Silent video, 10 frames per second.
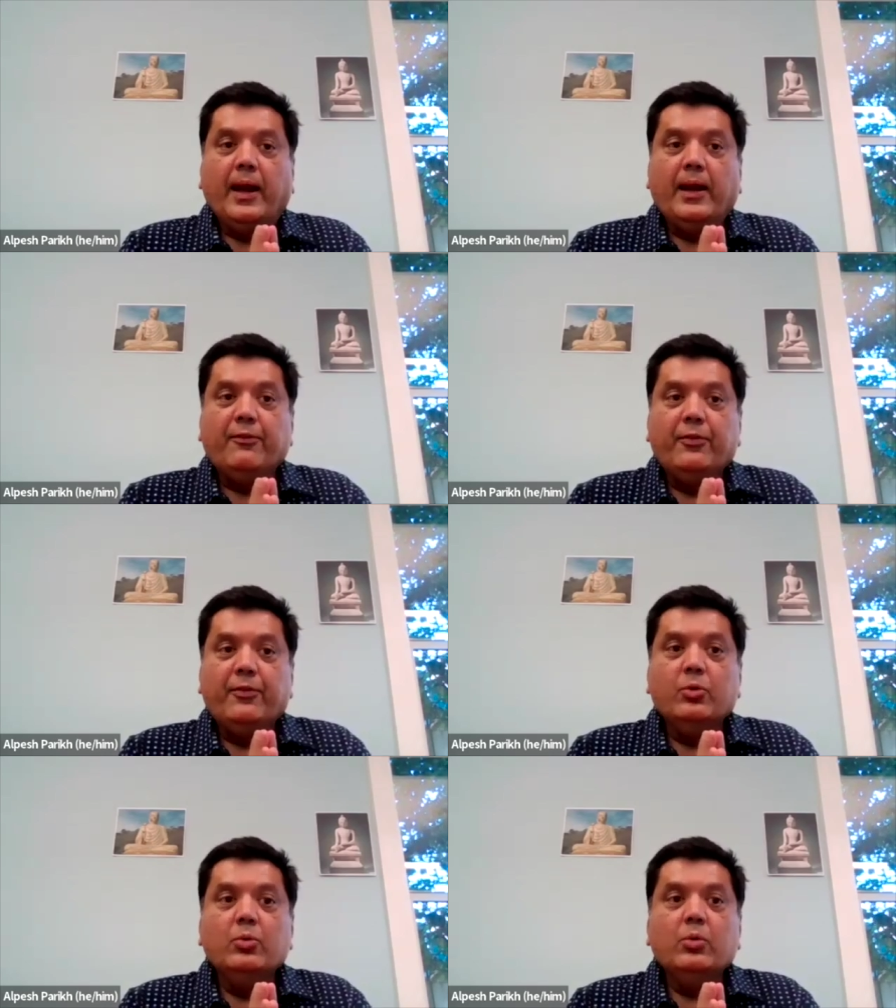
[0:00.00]
And
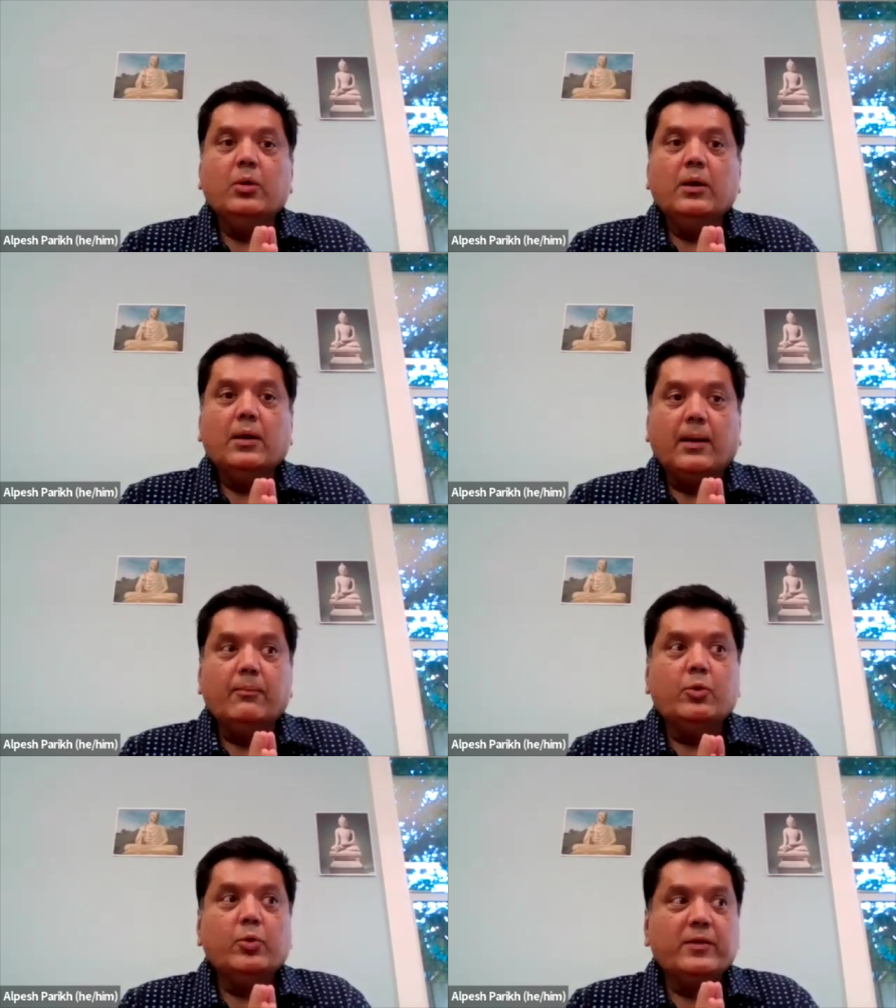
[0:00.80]
if you
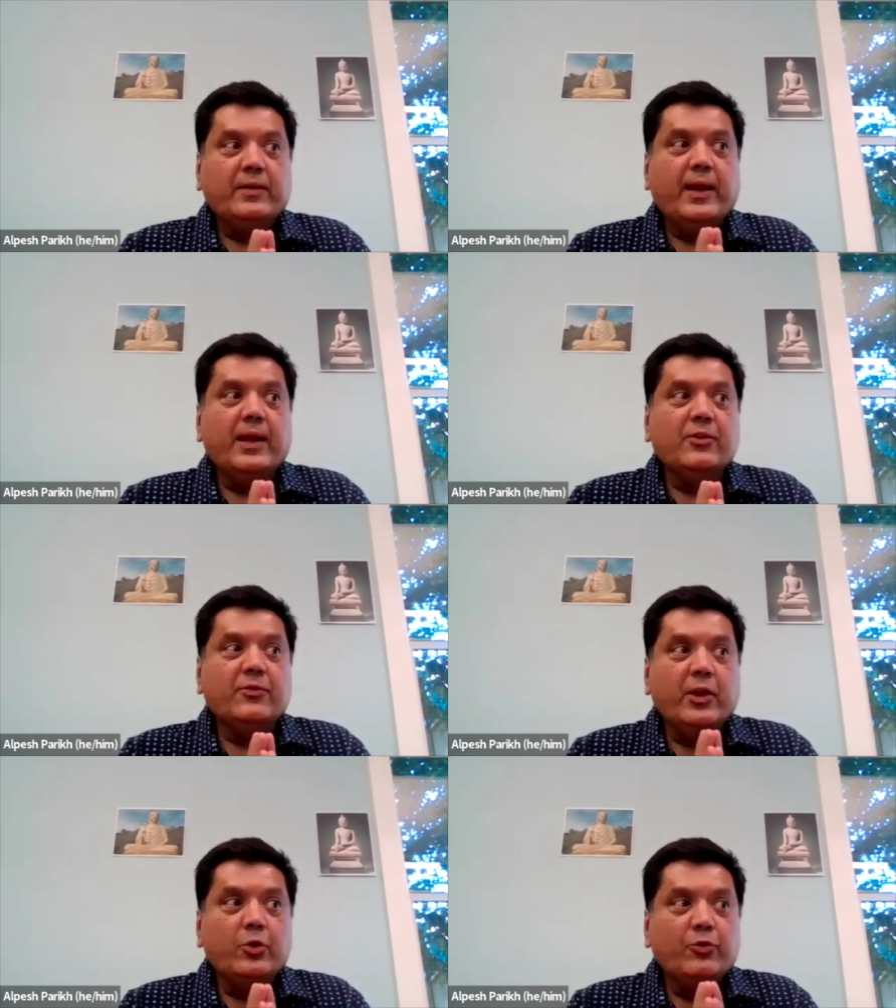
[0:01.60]
come to a
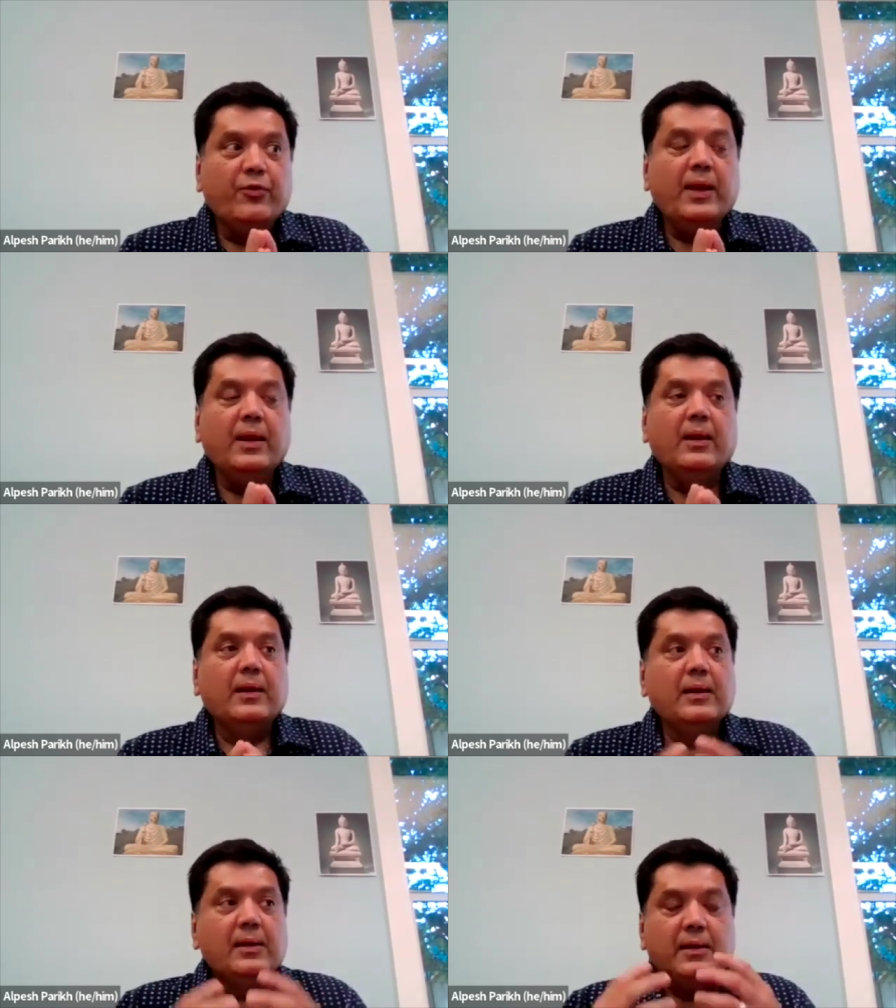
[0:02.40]
stage where you feel